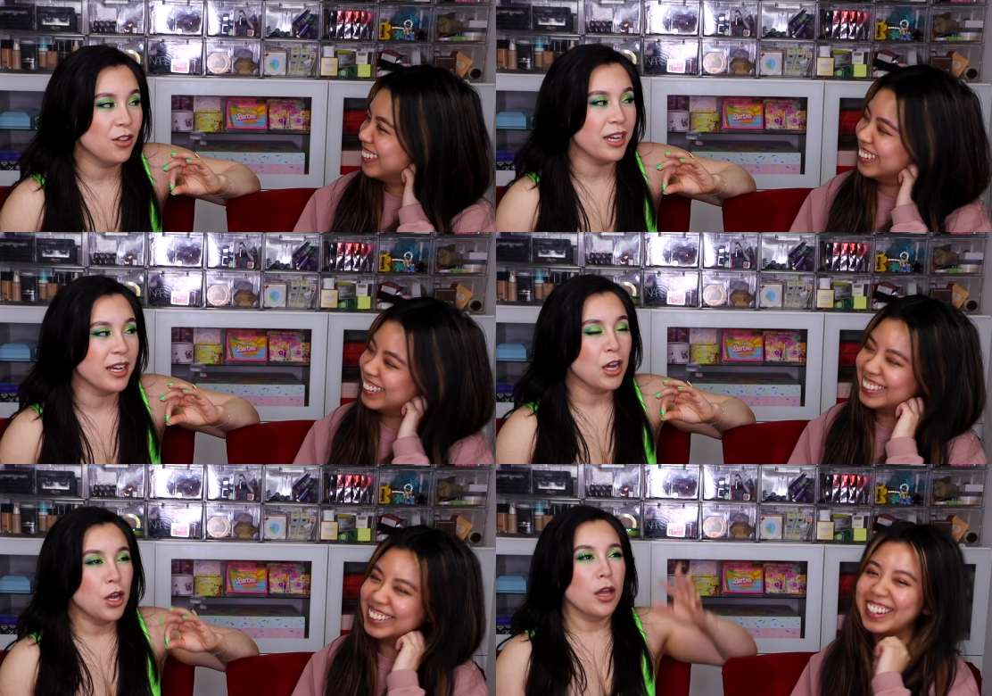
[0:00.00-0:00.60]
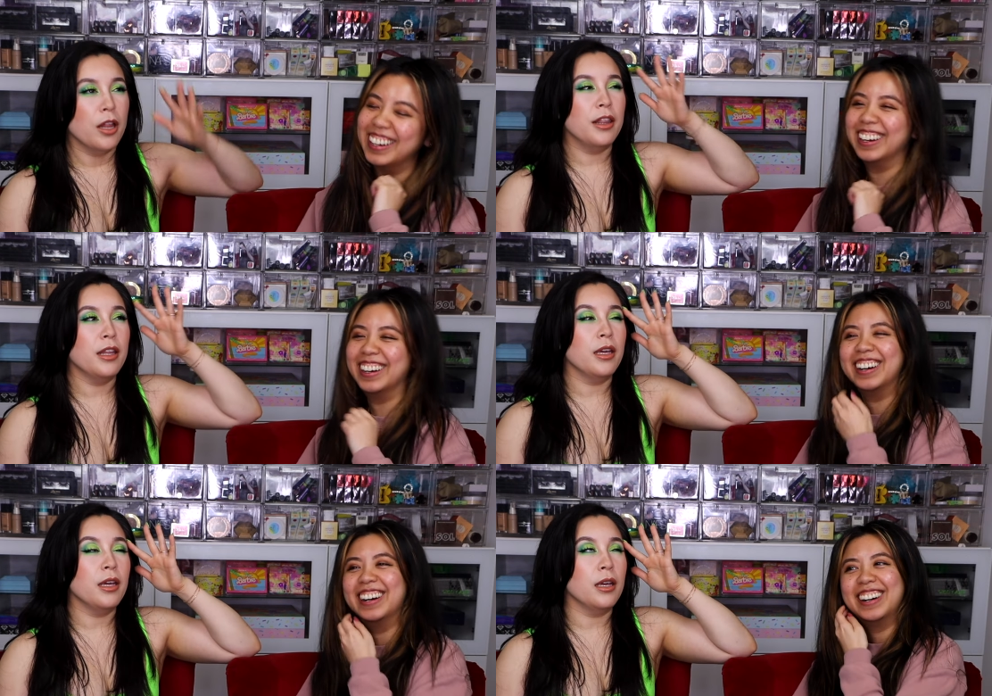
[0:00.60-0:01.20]
Speaker 1: Like
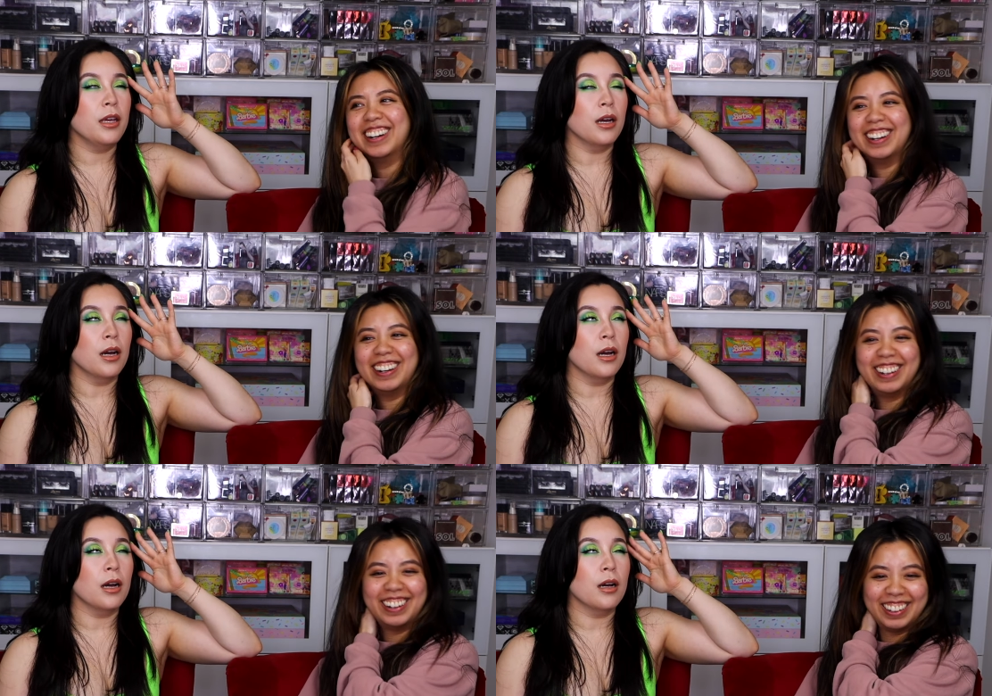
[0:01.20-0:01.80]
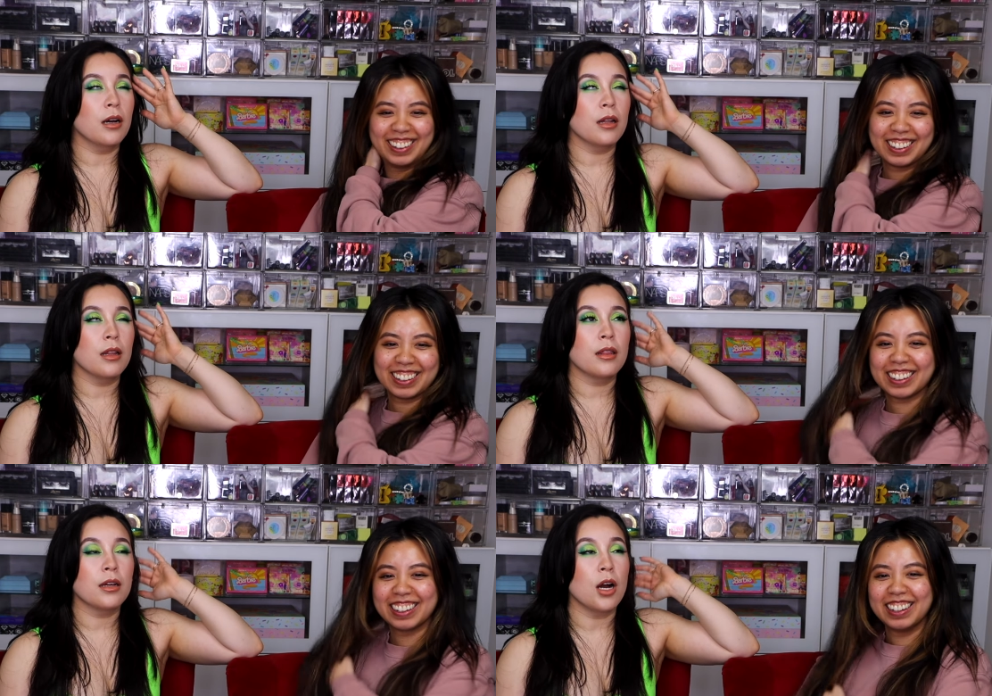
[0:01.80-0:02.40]
the uh the
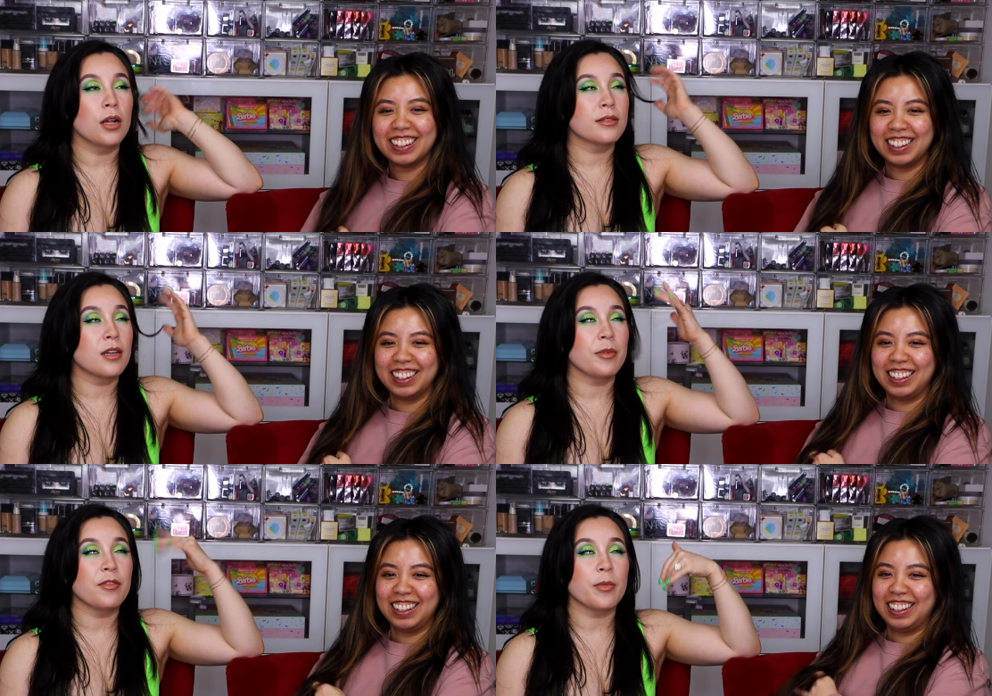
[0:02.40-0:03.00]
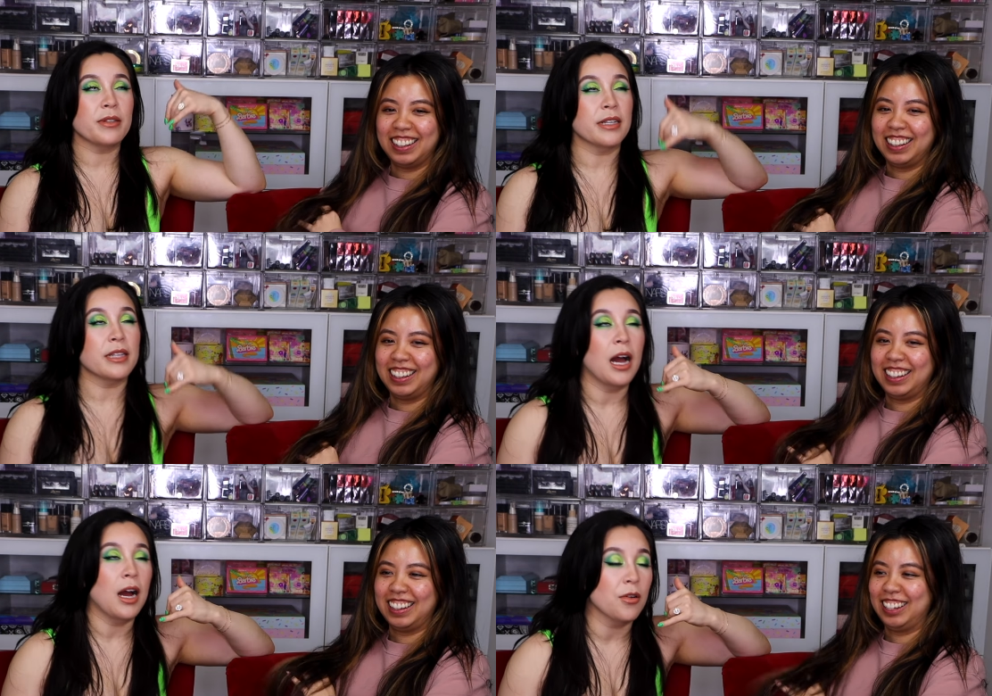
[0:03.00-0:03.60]
call is coming from inside the
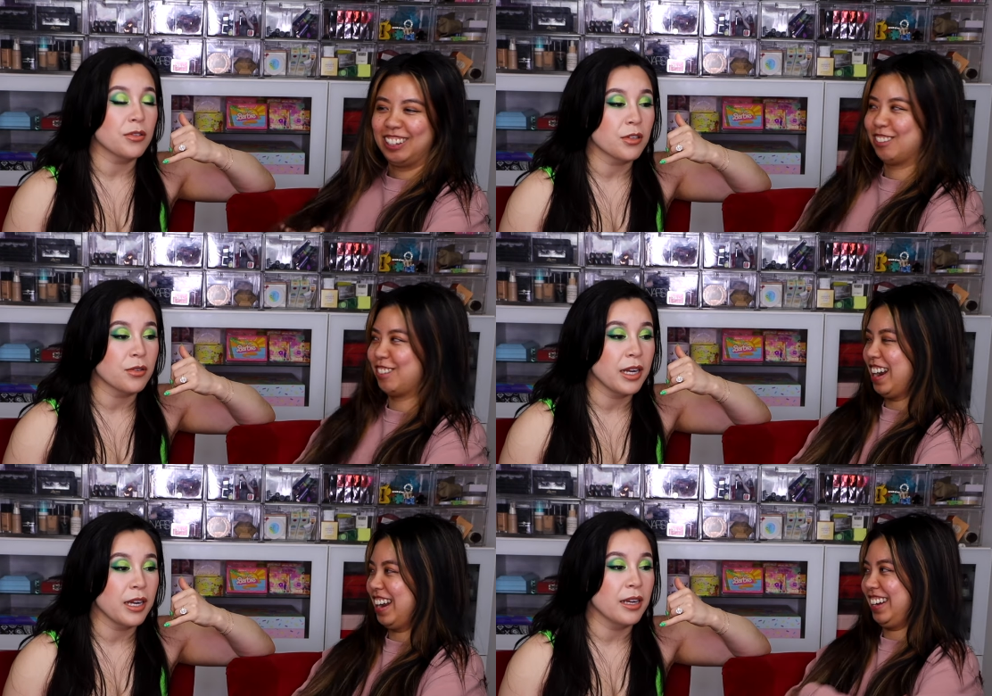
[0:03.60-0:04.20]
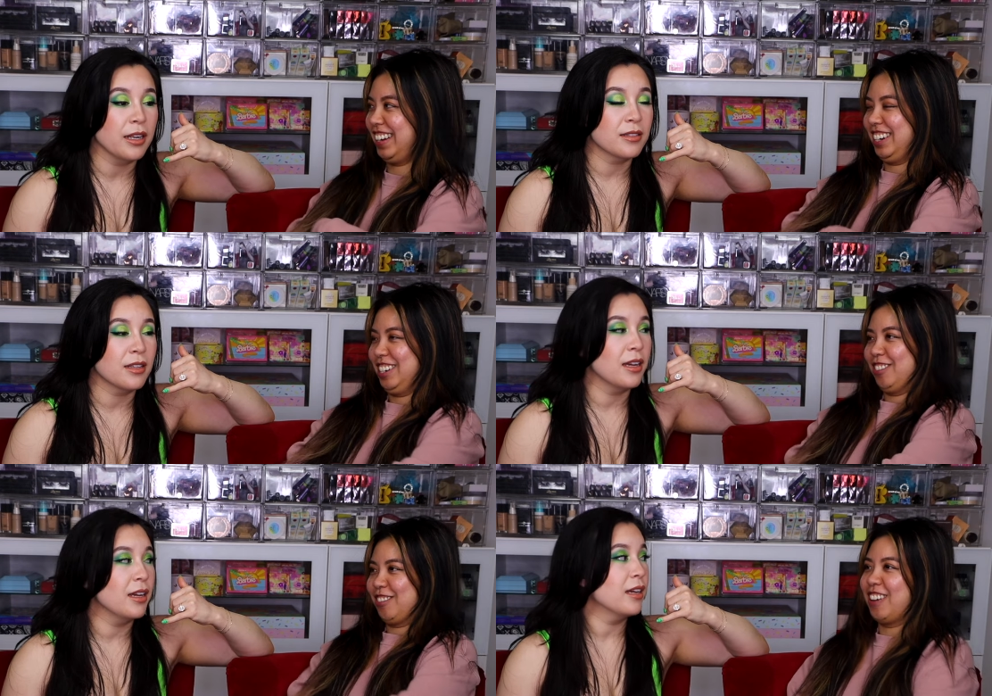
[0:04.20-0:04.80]
house. Okay. Right. It's
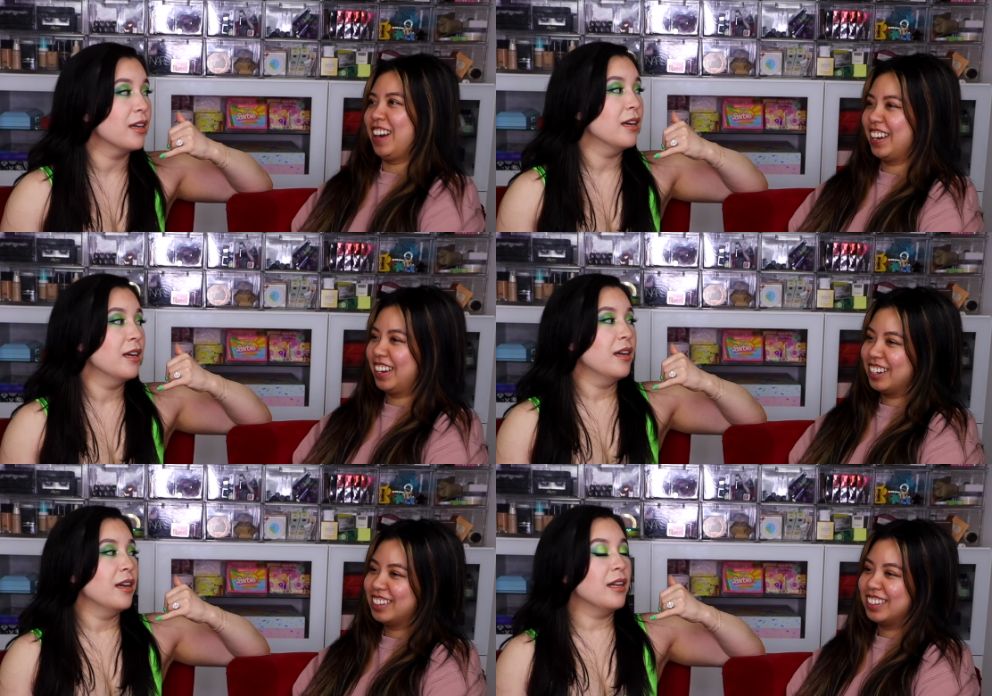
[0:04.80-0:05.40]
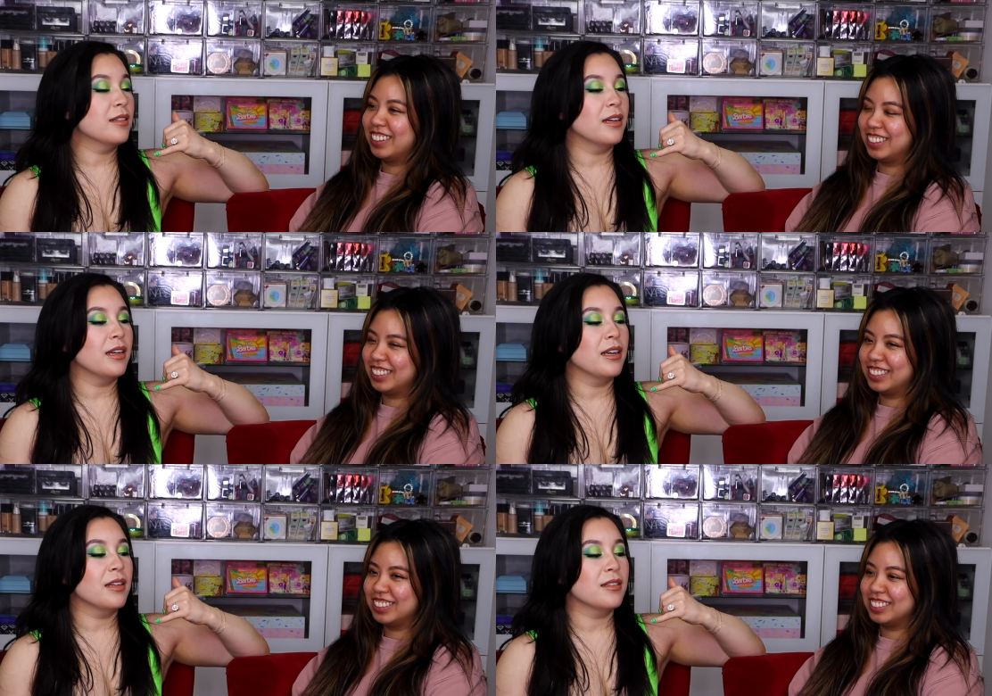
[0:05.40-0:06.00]
like right. It's like
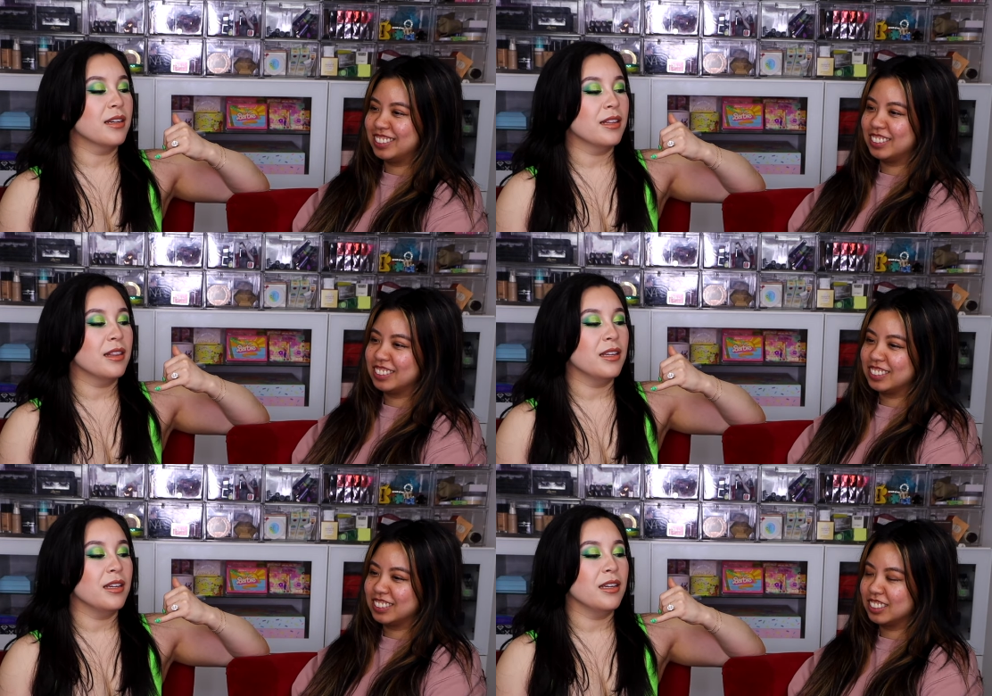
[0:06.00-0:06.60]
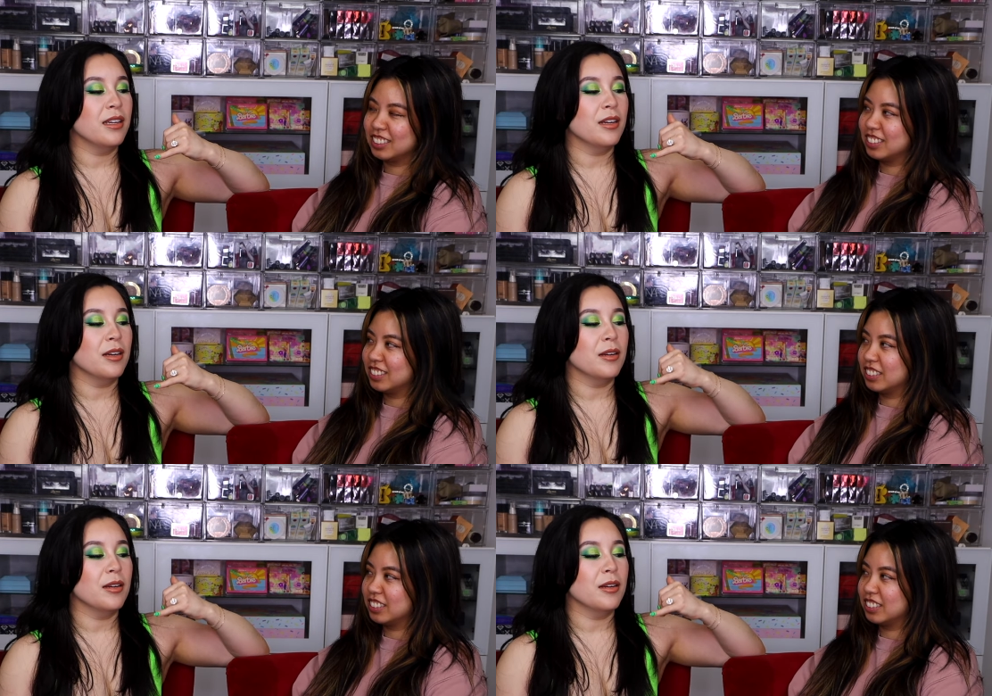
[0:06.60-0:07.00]
it's like the